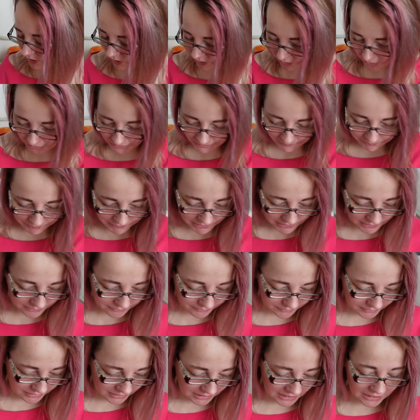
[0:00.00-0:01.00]
Okay,
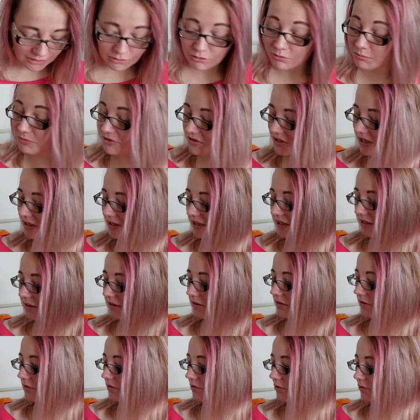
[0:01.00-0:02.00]
I almost got that
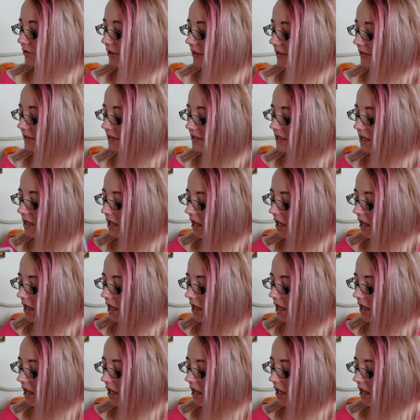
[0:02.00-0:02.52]
correct.